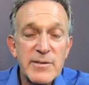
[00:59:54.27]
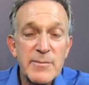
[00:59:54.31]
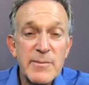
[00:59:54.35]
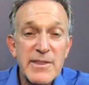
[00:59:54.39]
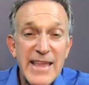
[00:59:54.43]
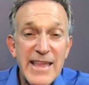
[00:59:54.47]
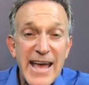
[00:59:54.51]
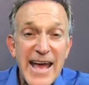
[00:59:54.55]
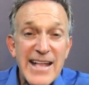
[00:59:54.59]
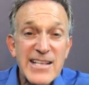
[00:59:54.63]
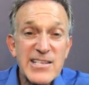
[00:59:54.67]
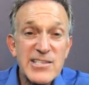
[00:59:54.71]
I mean,
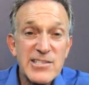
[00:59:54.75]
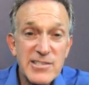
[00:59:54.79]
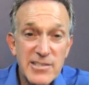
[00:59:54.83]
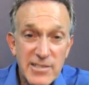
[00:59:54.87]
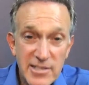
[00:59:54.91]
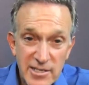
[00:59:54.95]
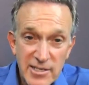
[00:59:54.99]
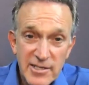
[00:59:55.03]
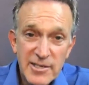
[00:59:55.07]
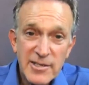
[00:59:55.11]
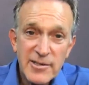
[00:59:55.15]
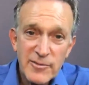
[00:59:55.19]
that's
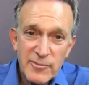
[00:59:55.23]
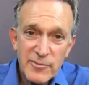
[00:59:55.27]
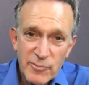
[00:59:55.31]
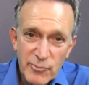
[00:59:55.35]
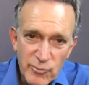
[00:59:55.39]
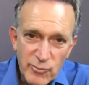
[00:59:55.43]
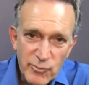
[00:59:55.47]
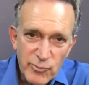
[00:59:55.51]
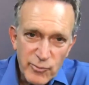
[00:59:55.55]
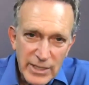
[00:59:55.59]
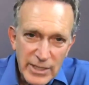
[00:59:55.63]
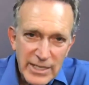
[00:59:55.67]

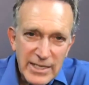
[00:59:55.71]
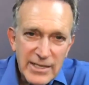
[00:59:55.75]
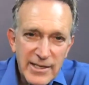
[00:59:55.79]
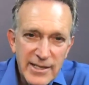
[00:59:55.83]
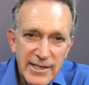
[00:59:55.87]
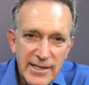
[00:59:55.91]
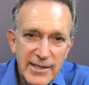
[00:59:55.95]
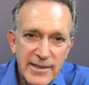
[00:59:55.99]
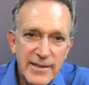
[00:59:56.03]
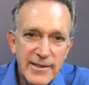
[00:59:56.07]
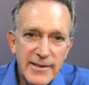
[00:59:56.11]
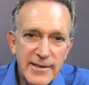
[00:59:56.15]

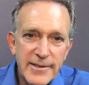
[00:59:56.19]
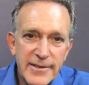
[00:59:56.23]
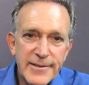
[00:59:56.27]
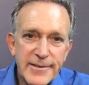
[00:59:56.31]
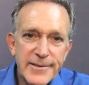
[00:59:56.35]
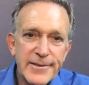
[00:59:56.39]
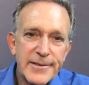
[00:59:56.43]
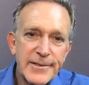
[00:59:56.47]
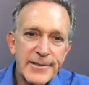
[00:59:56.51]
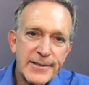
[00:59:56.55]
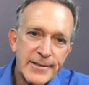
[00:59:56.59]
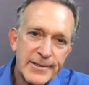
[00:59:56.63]
really the
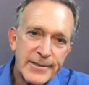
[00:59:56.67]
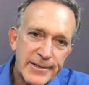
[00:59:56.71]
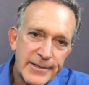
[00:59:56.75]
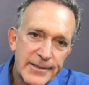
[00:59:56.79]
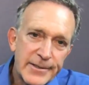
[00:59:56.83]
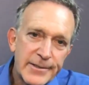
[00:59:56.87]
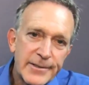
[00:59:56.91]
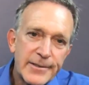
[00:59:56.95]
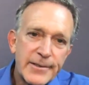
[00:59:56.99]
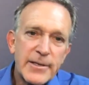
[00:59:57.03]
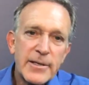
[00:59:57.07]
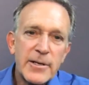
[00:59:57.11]

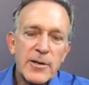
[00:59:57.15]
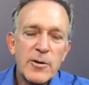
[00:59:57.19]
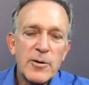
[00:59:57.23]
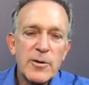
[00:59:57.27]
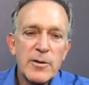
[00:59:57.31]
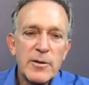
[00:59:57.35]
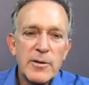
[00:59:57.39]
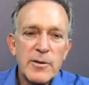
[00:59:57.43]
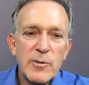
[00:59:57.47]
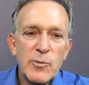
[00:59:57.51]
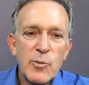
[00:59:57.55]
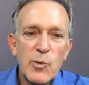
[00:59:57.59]
you
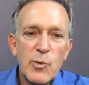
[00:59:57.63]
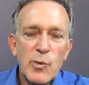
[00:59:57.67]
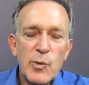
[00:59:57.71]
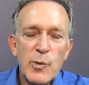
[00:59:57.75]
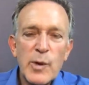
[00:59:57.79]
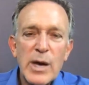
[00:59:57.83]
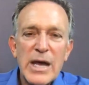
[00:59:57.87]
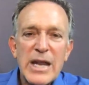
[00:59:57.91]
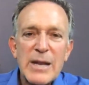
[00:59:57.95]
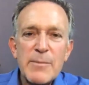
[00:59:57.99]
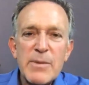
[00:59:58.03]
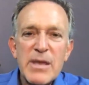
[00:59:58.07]
know, we
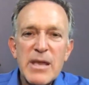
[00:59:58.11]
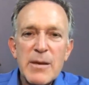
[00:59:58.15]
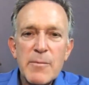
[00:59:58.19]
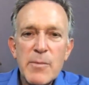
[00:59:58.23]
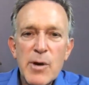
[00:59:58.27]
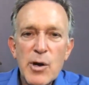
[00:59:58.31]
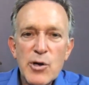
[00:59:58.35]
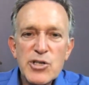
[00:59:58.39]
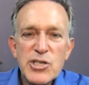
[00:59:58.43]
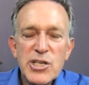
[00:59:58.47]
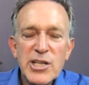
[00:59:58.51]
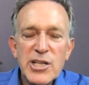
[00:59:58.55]
want to be
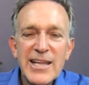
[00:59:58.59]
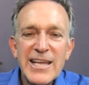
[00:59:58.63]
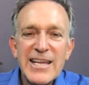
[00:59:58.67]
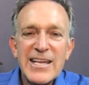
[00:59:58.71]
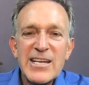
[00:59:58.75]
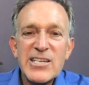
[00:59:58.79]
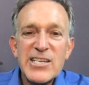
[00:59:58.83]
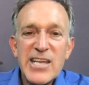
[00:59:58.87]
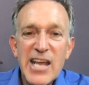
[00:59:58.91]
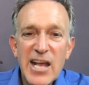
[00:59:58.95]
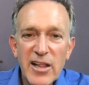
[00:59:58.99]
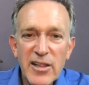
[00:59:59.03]
emotionally
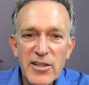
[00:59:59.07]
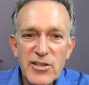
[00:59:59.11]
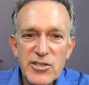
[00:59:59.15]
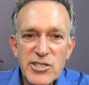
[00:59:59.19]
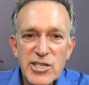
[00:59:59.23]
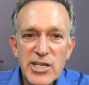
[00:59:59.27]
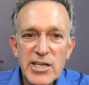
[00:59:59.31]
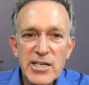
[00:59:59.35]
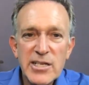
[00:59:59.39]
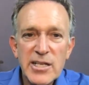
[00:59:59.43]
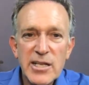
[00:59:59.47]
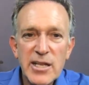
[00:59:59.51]
intelligent